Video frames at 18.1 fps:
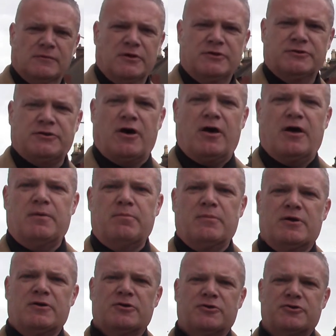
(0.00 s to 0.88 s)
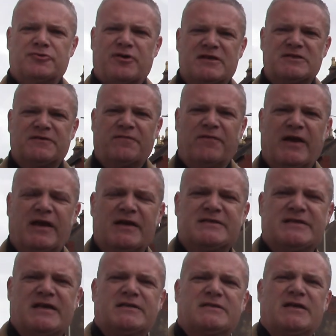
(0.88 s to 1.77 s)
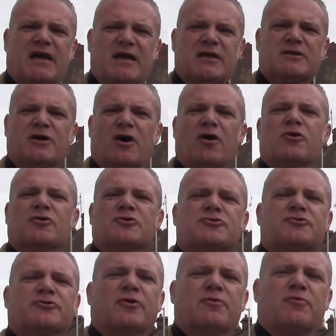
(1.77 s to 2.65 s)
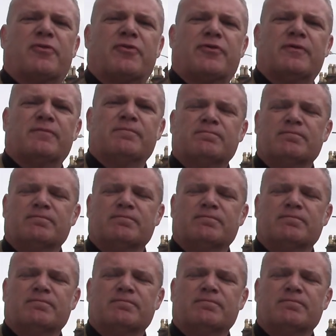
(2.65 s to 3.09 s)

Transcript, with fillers: Time transfigures it into untruth.